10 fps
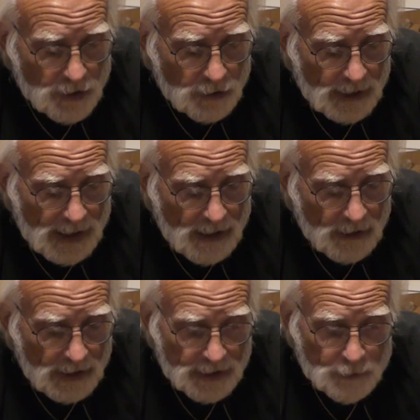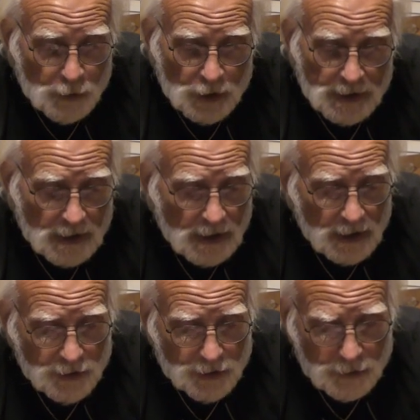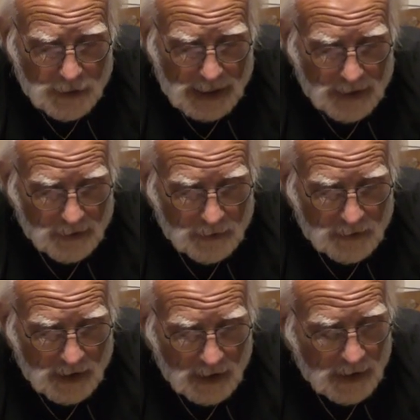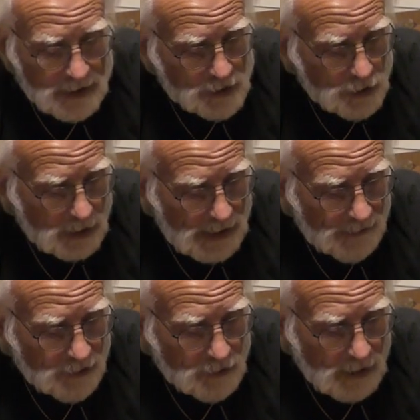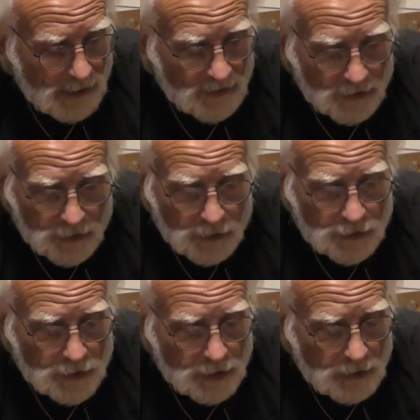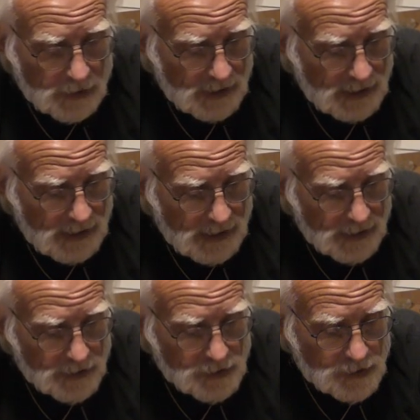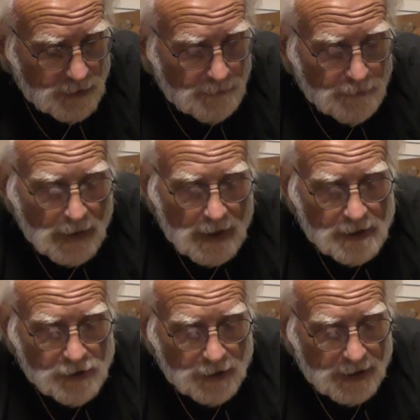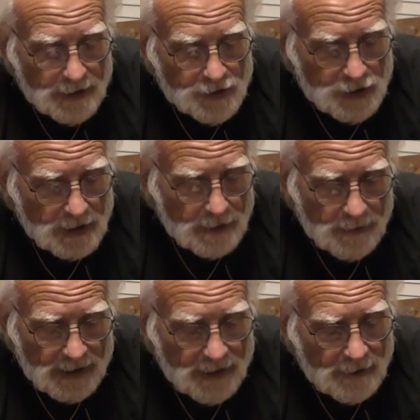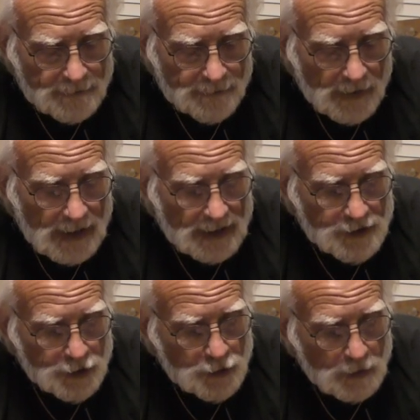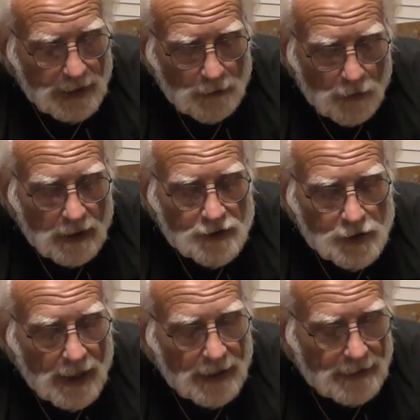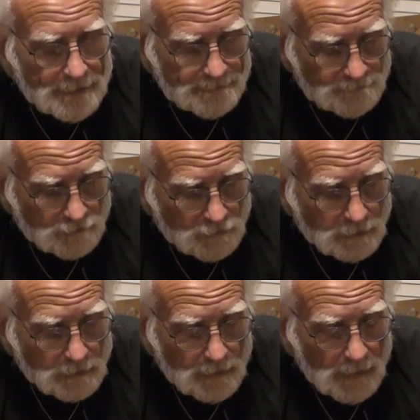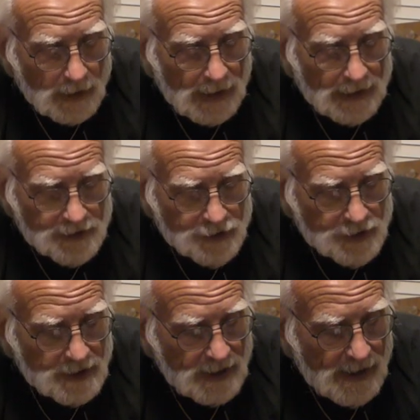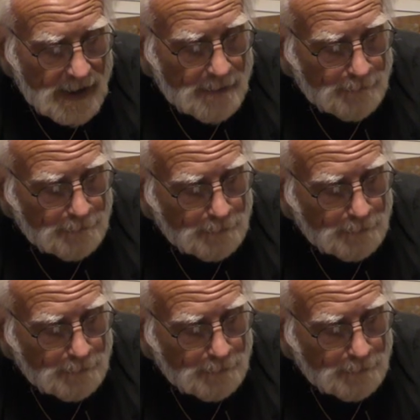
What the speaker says: go down and put it two down. So it'll have to travel through two of the kings. So you can see them there. And I just wait 1 second and just a tap.